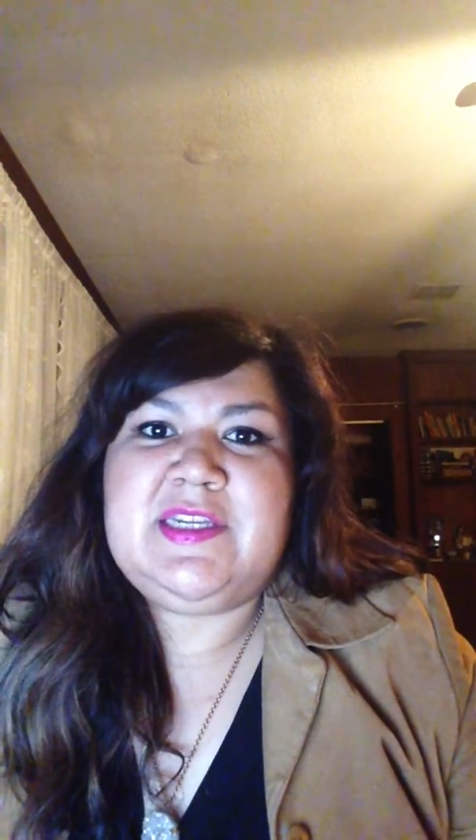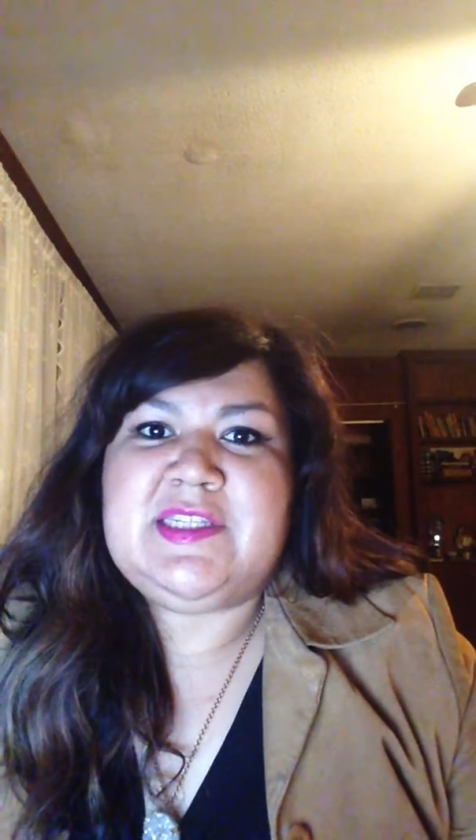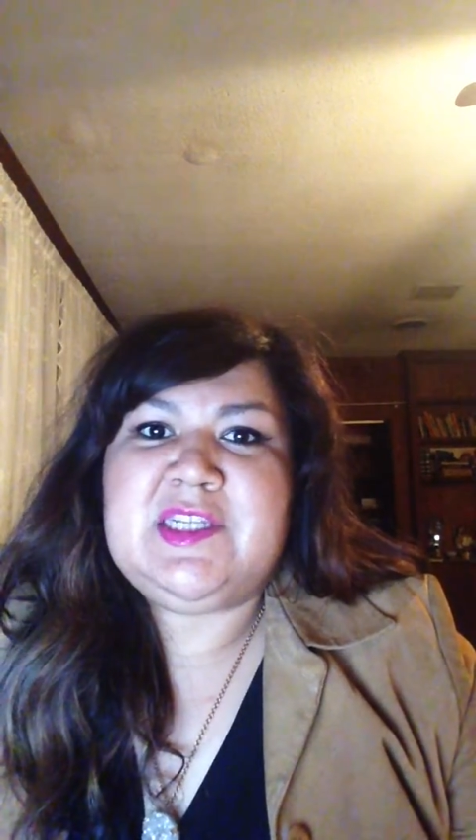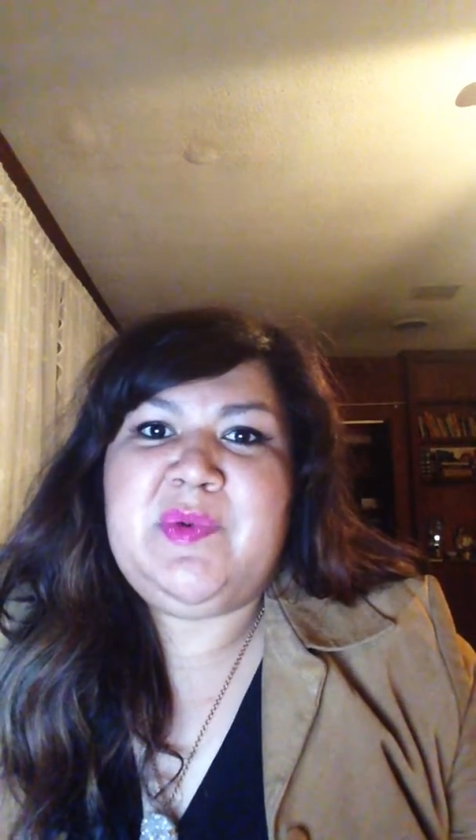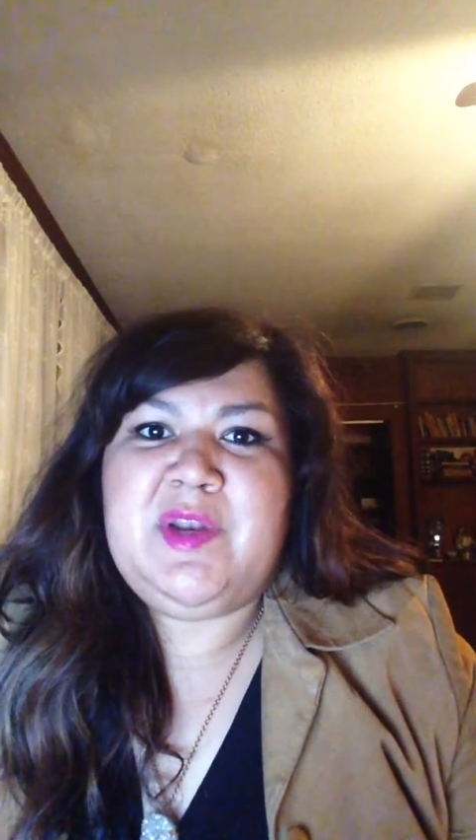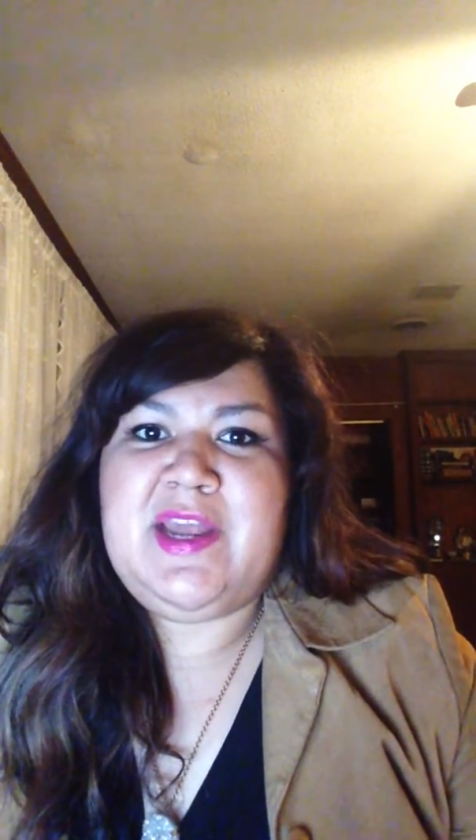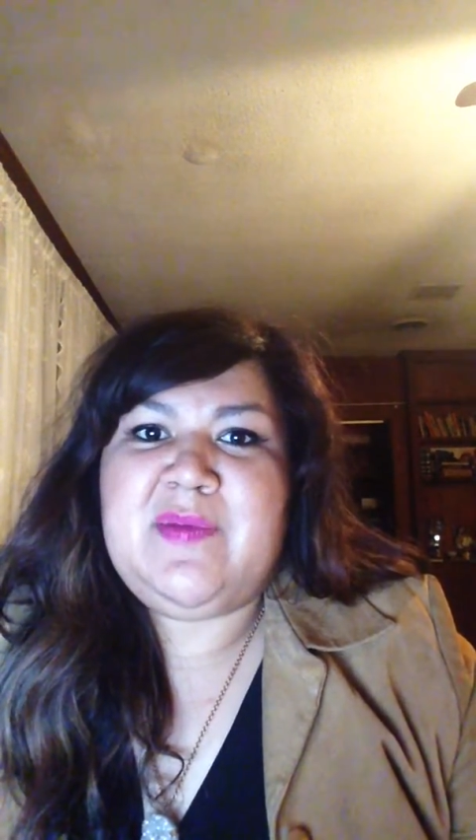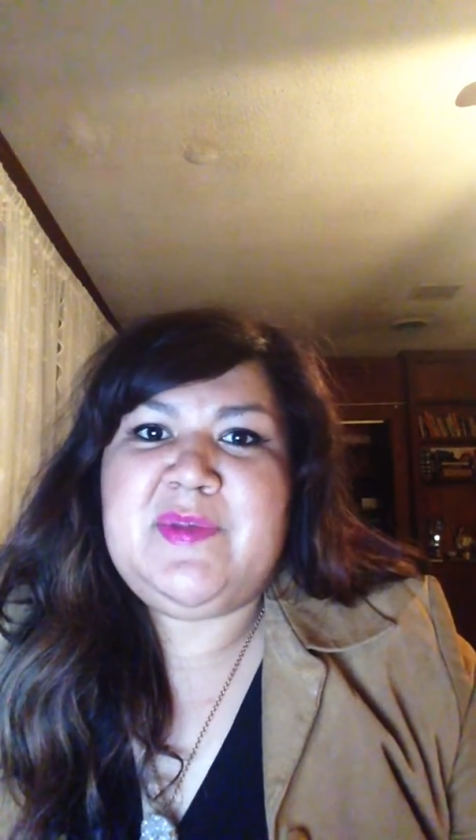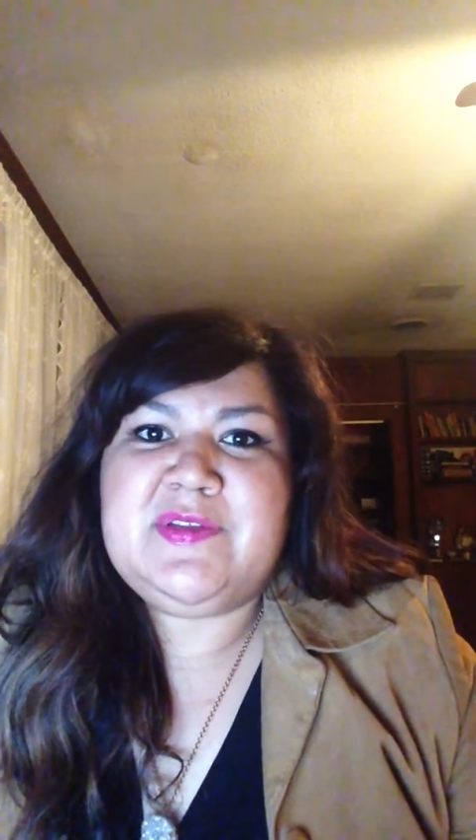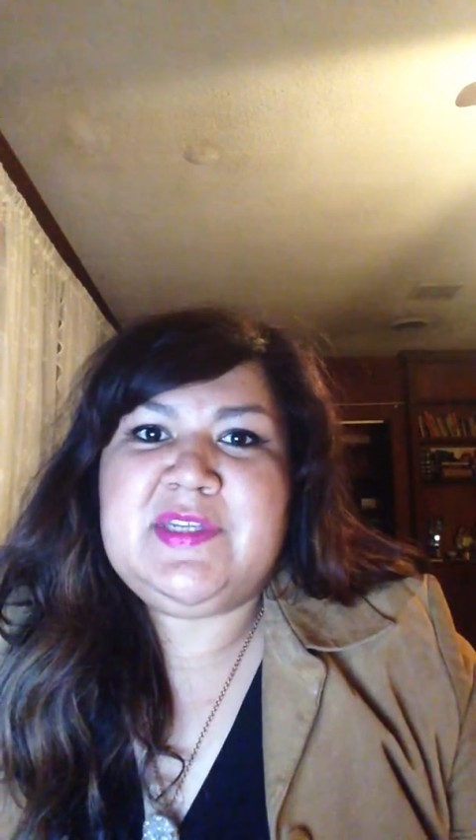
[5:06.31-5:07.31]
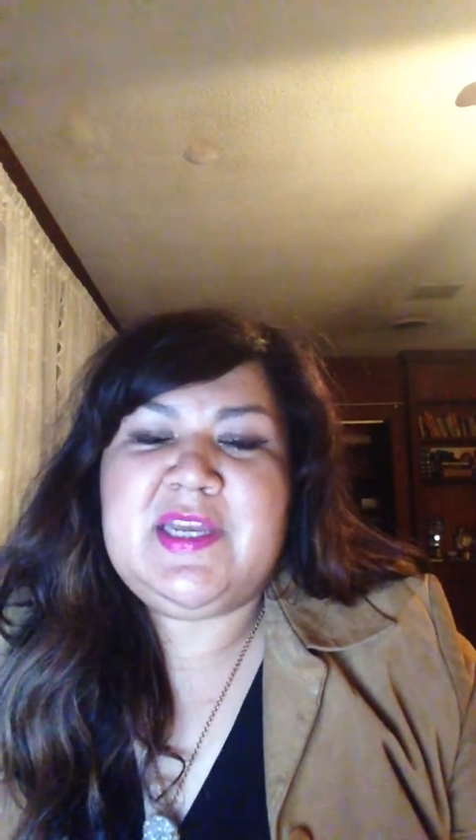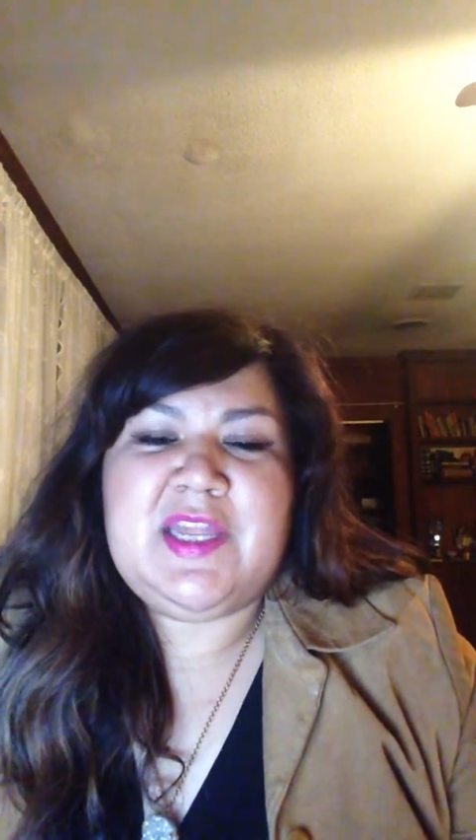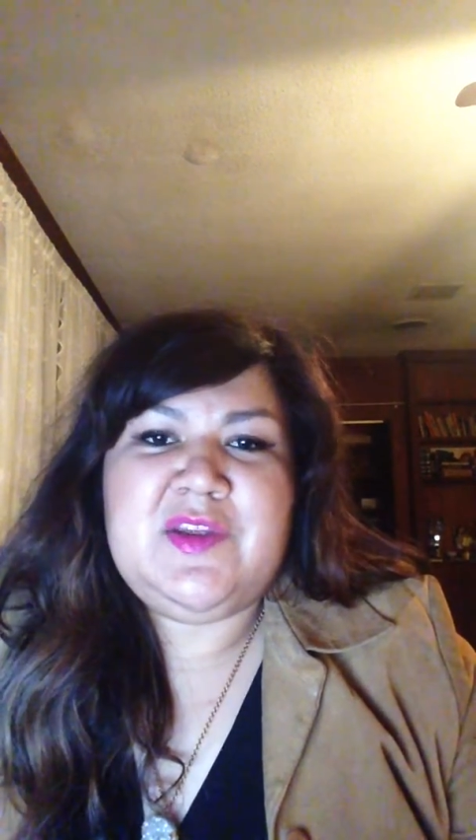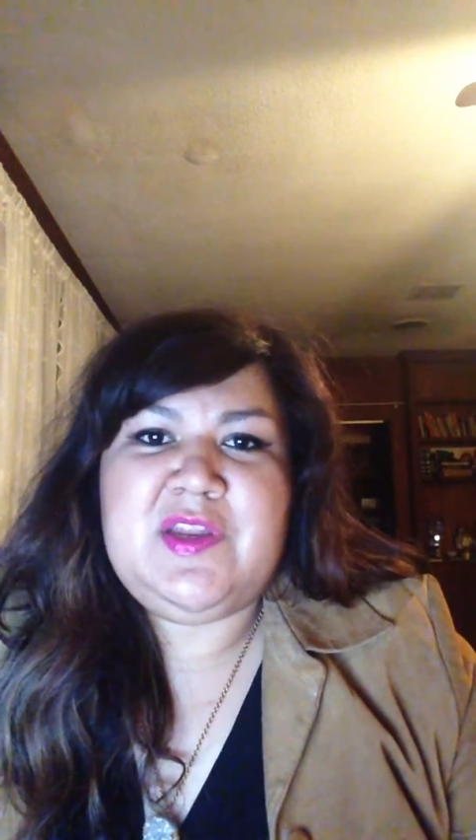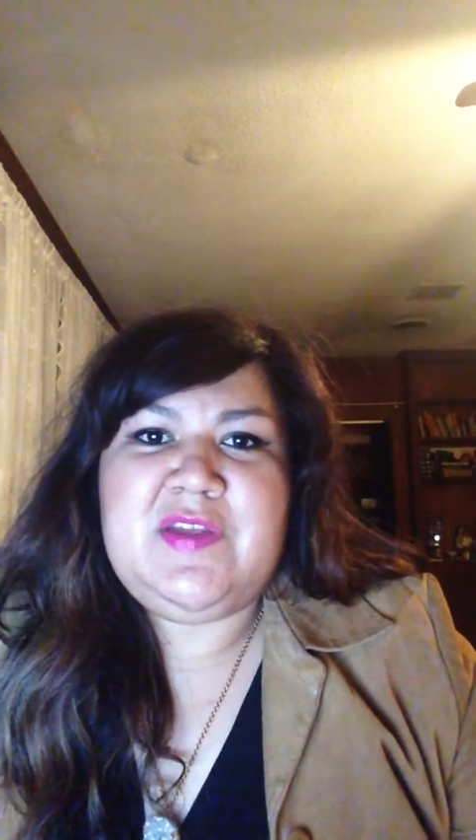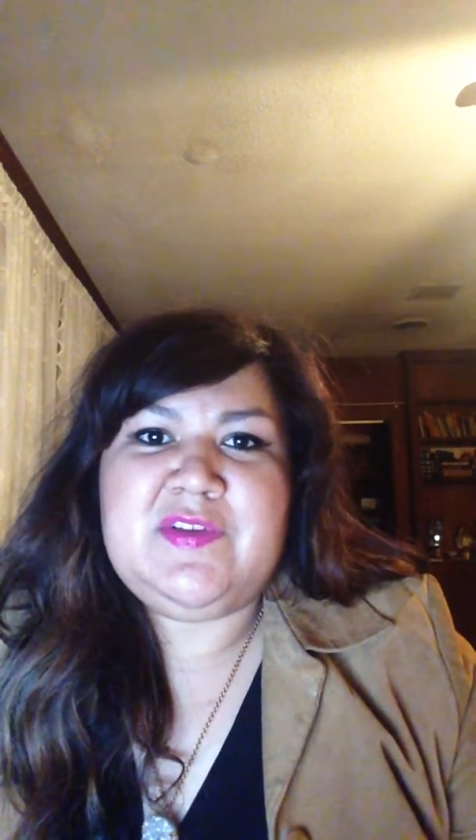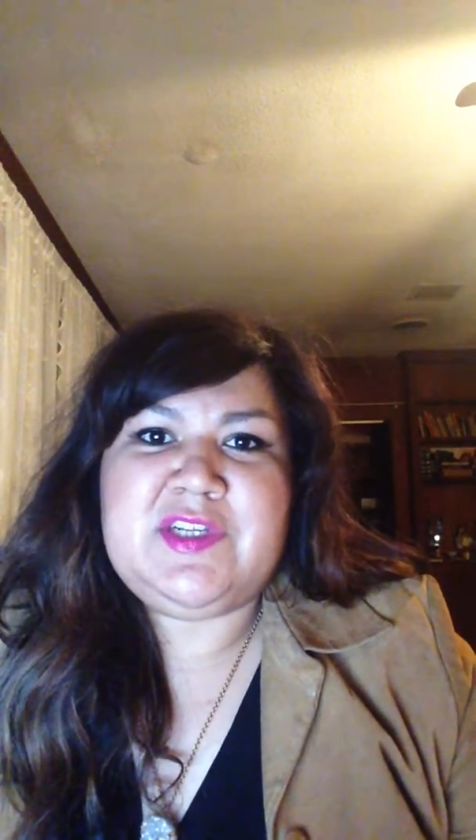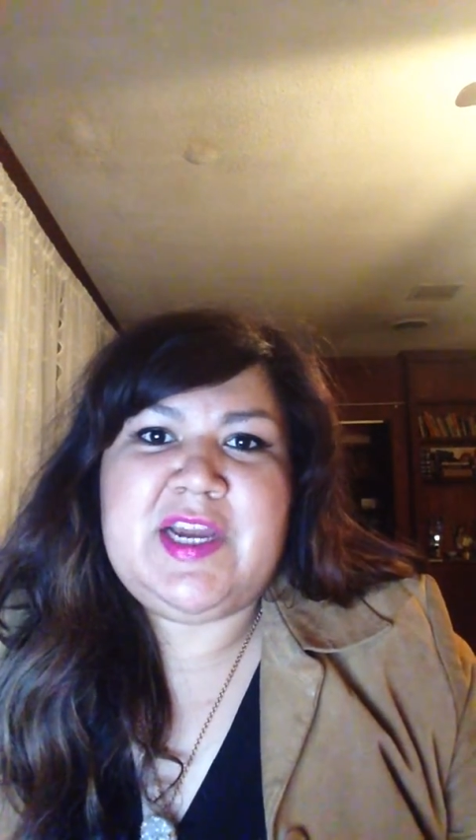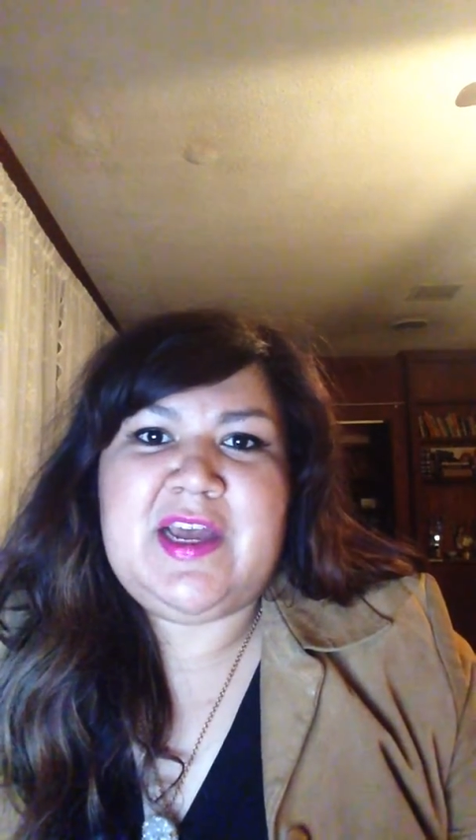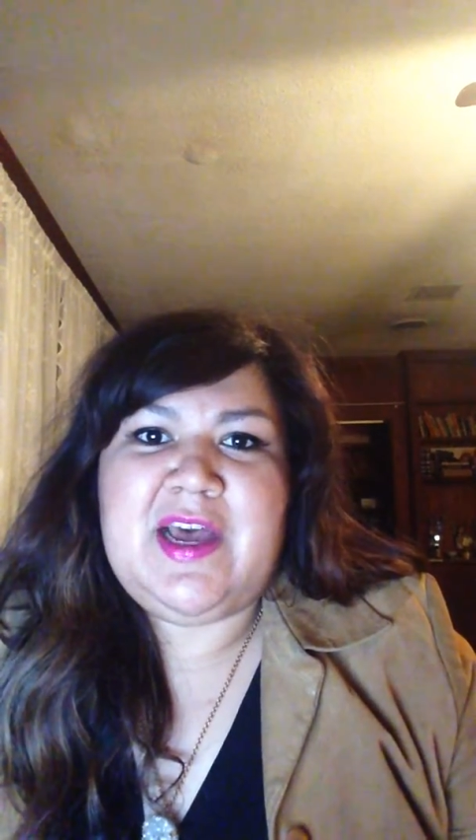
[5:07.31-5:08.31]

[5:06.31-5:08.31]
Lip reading: He's still putting out music, and you can even check